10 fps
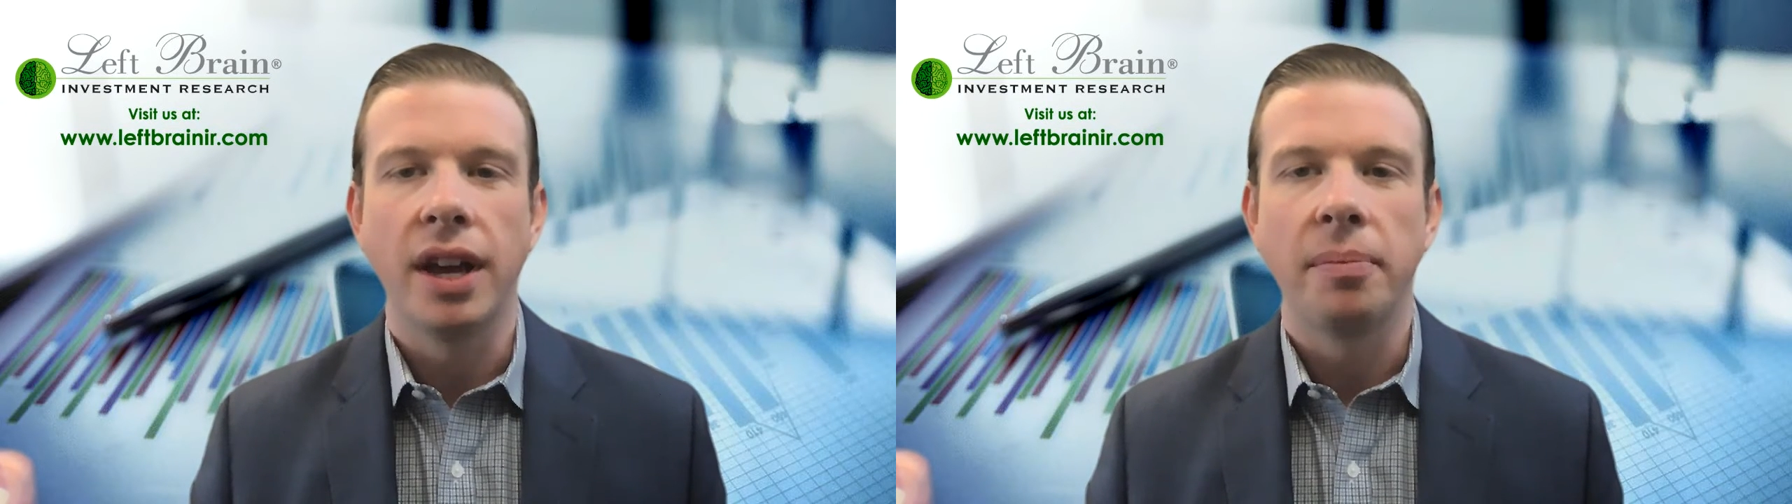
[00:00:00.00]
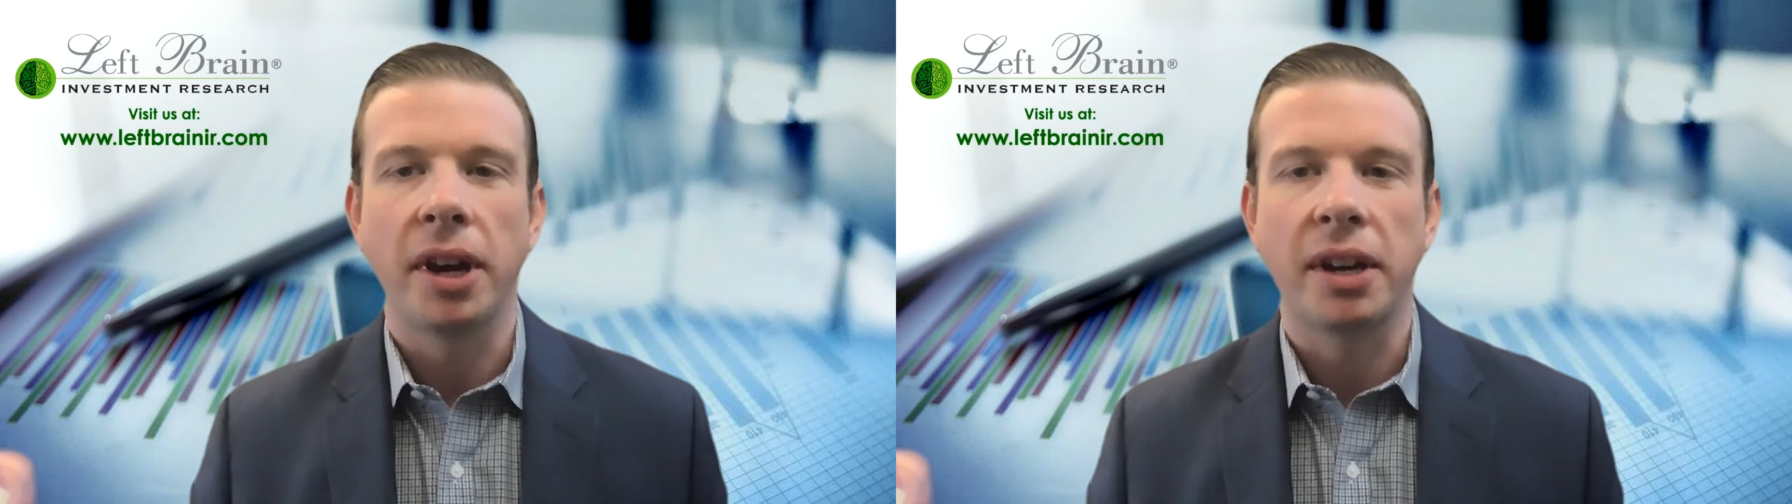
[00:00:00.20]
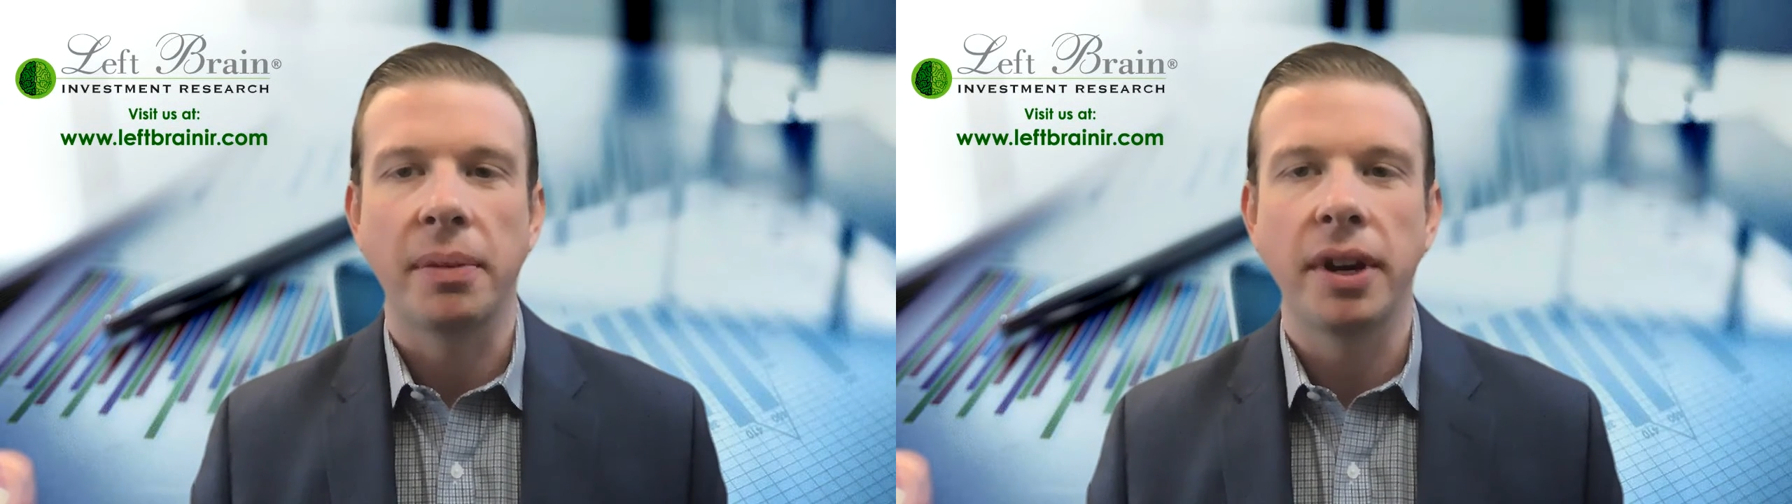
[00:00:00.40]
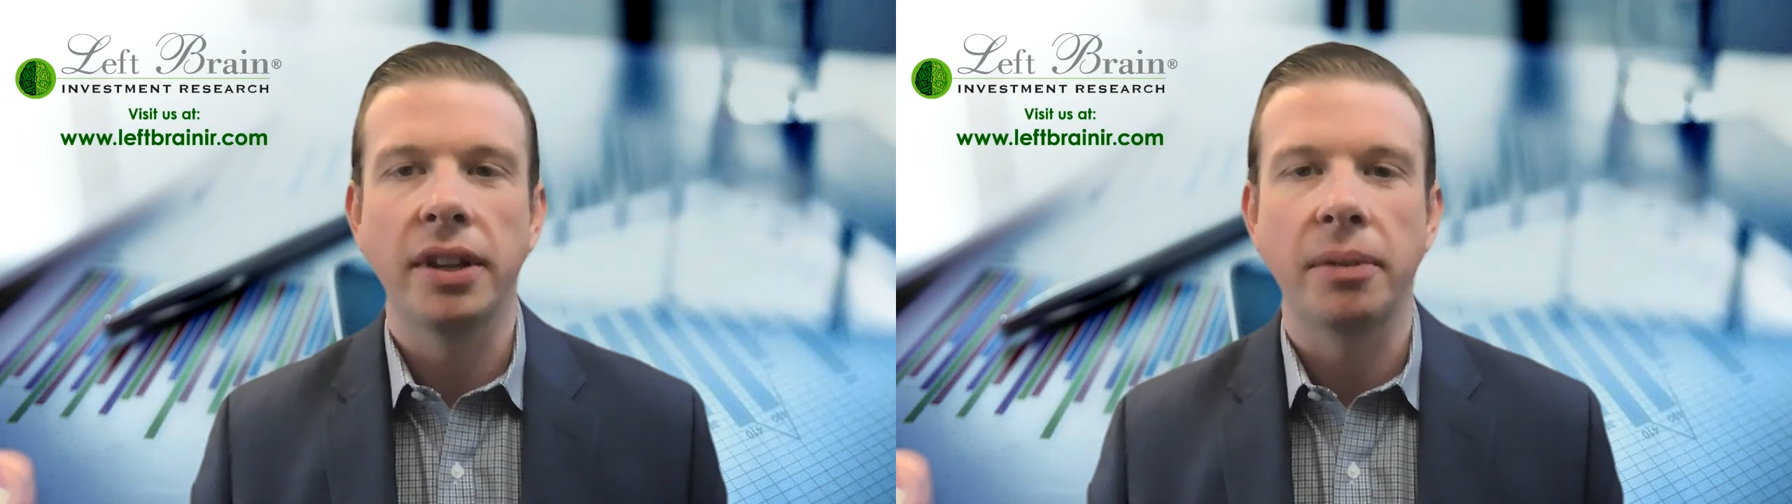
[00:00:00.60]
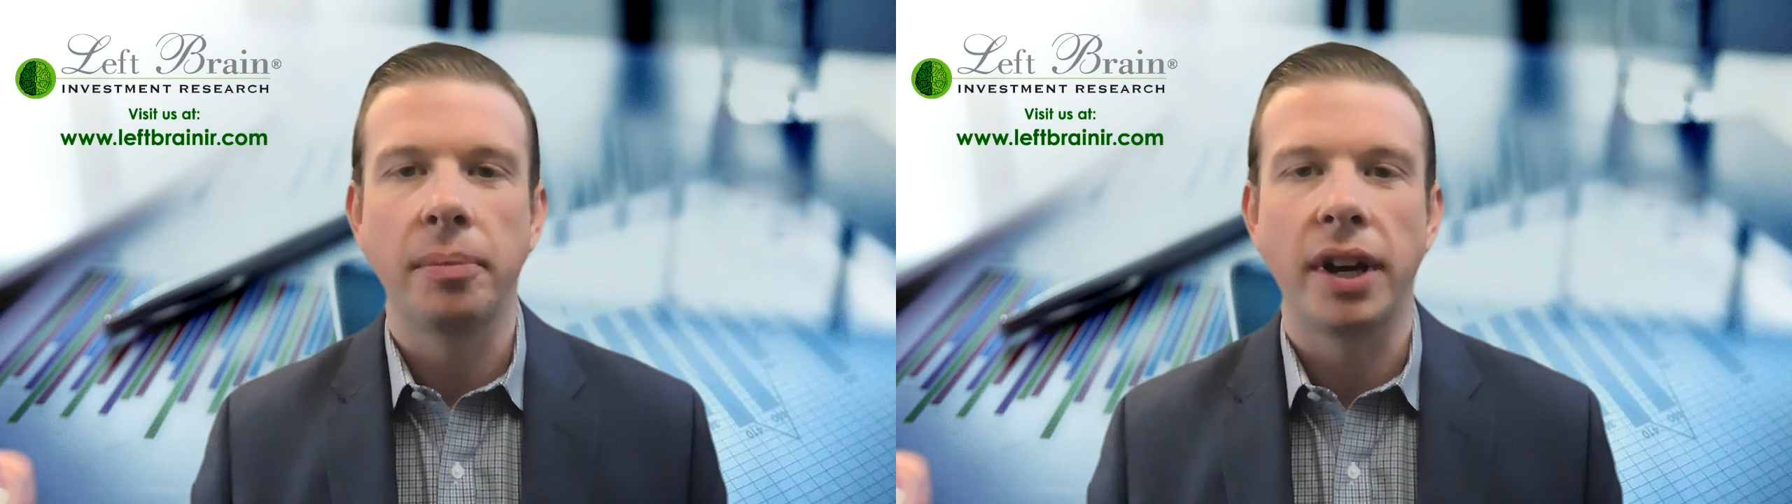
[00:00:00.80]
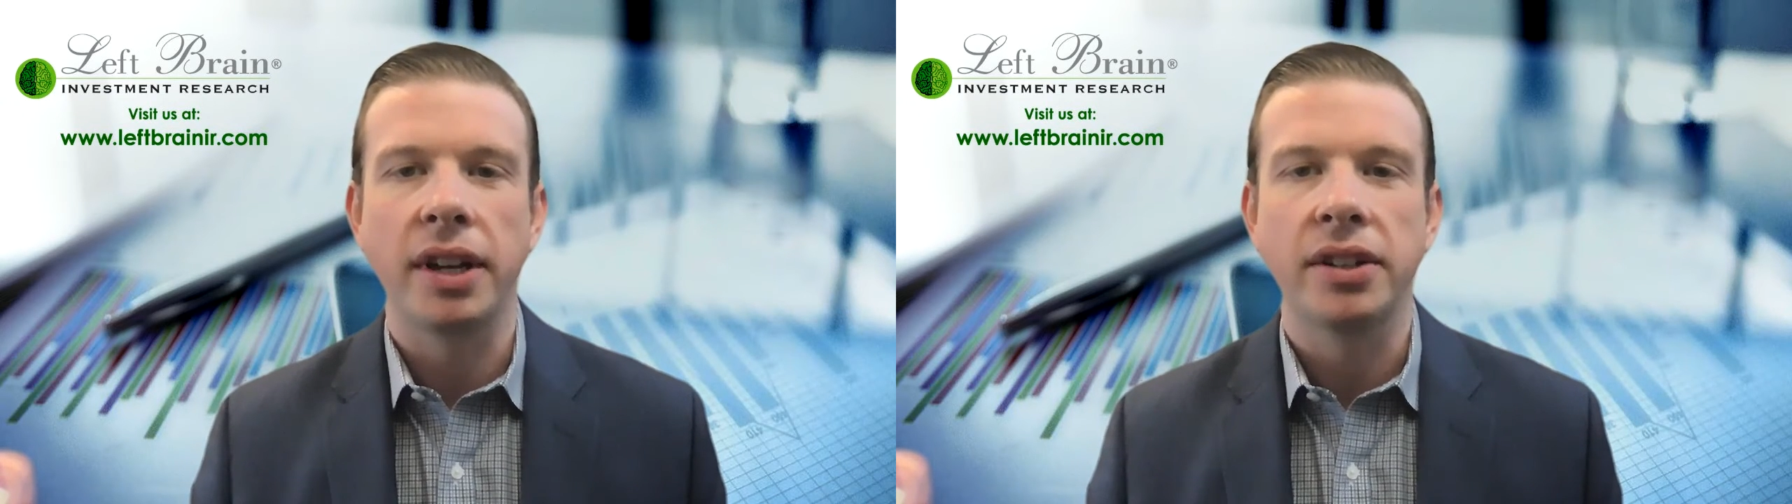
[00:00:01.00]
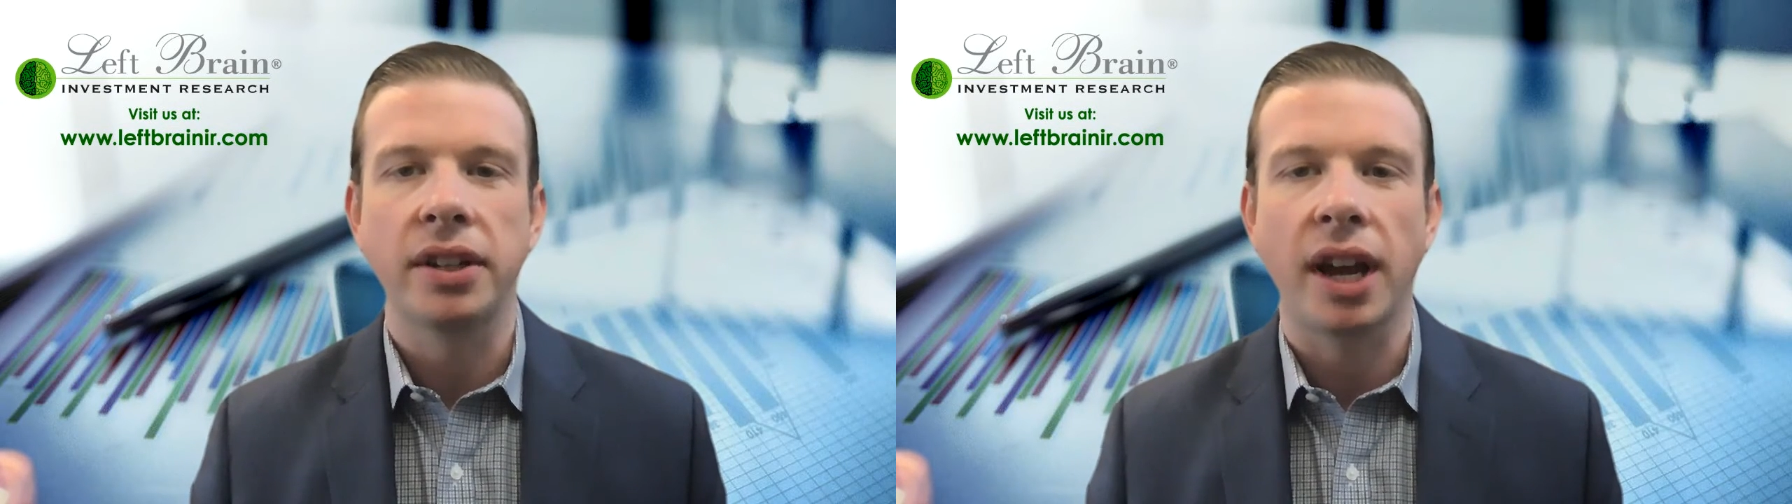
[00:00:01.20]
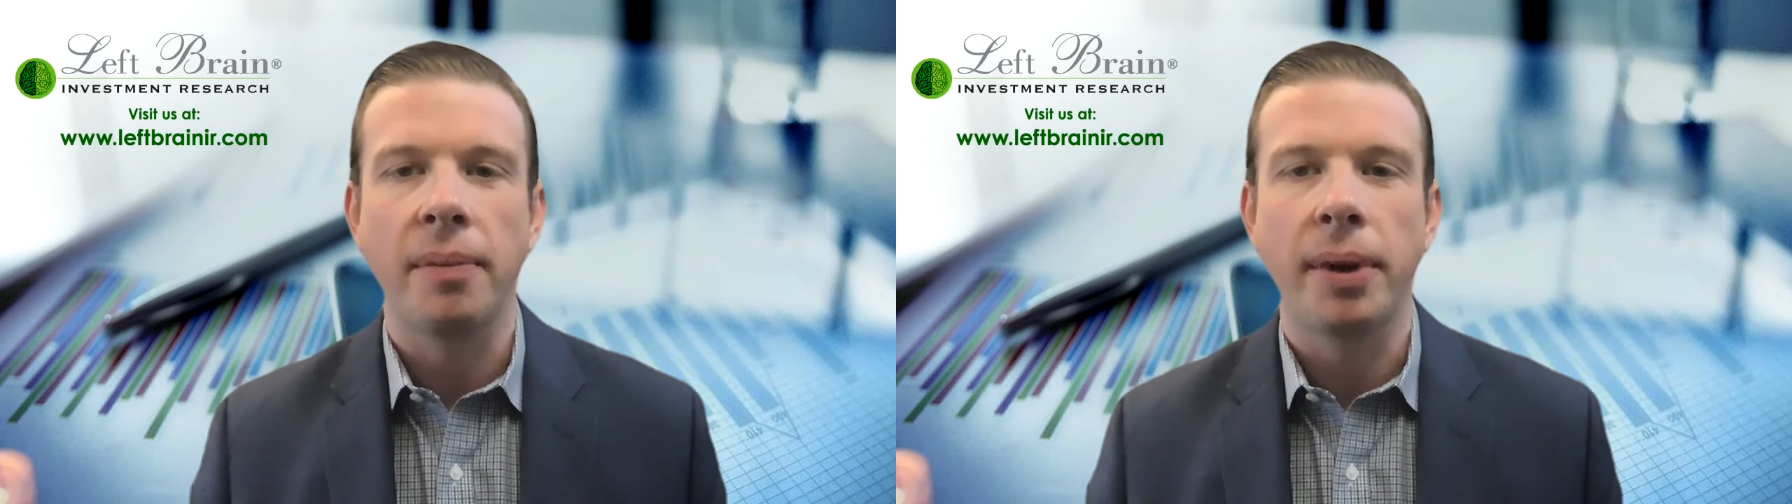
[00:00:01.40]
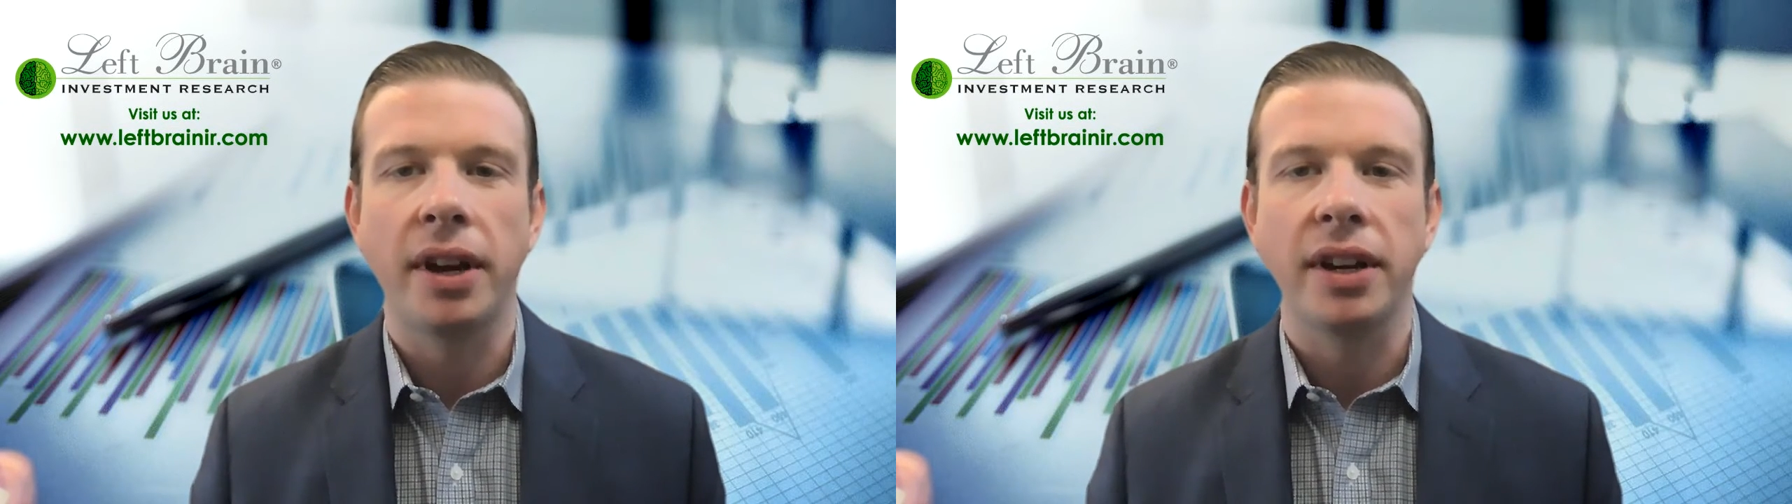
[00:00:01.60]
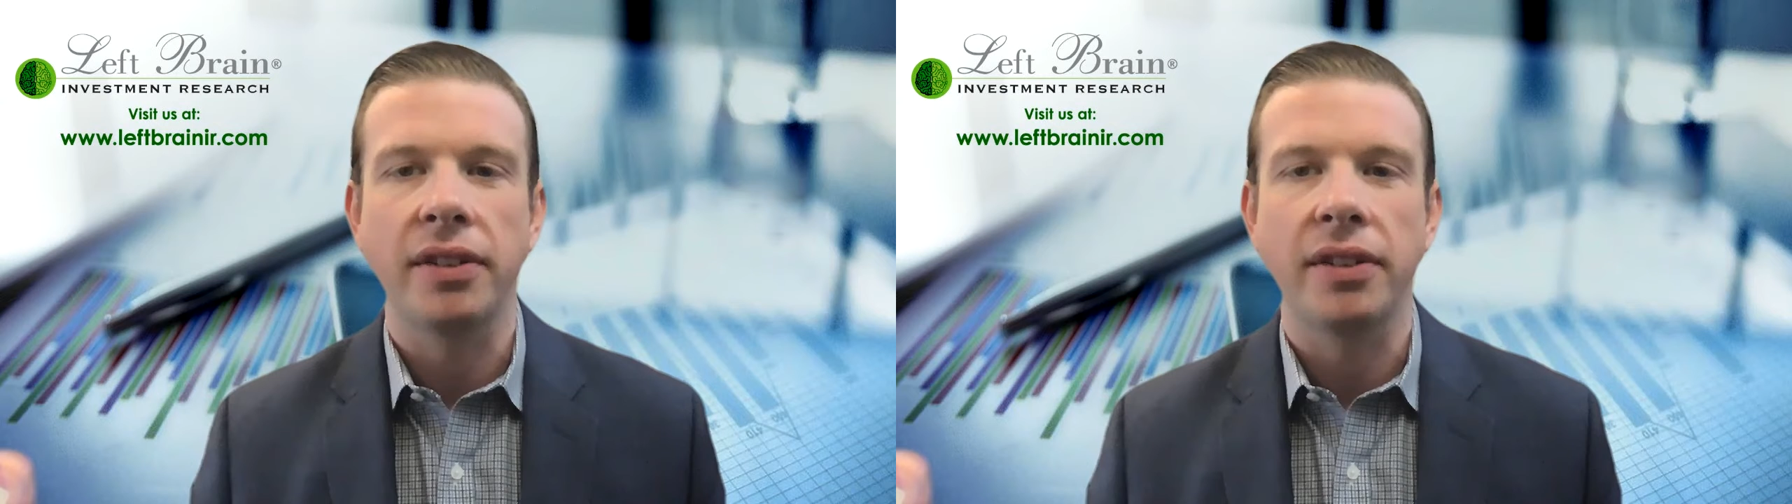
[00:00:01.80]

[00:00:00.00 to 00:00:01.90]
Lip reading: by committing their money to compounding